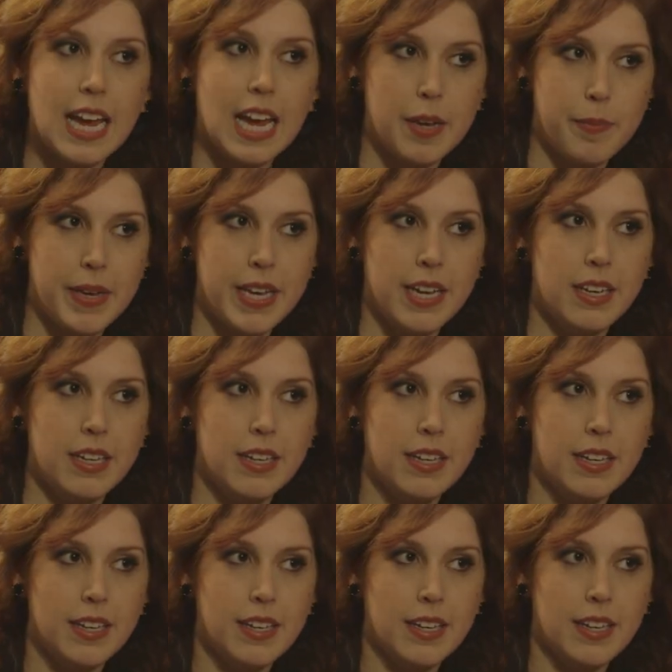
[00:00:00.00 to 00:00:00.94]
Amy
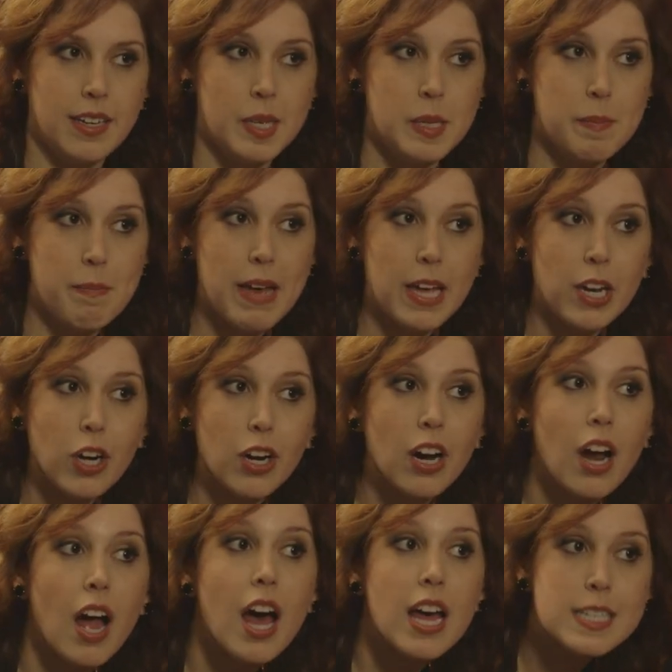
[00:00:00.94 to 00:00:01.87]
met
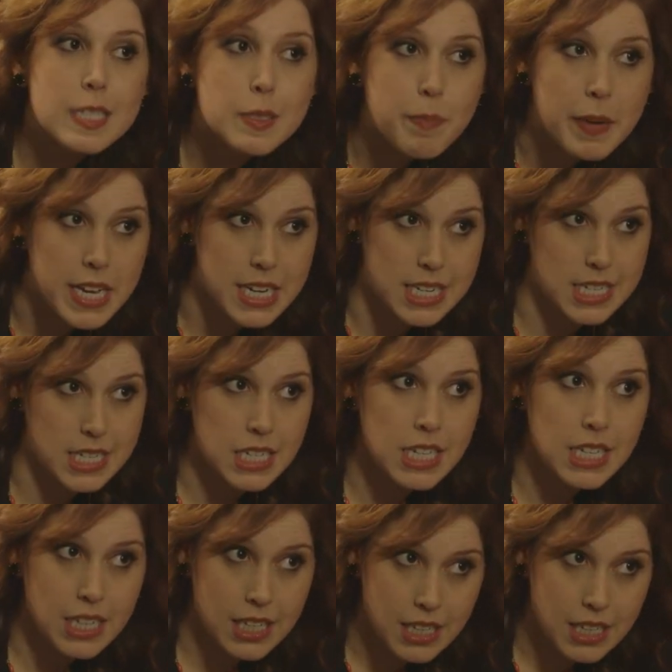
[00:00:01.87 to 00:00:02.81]
her husband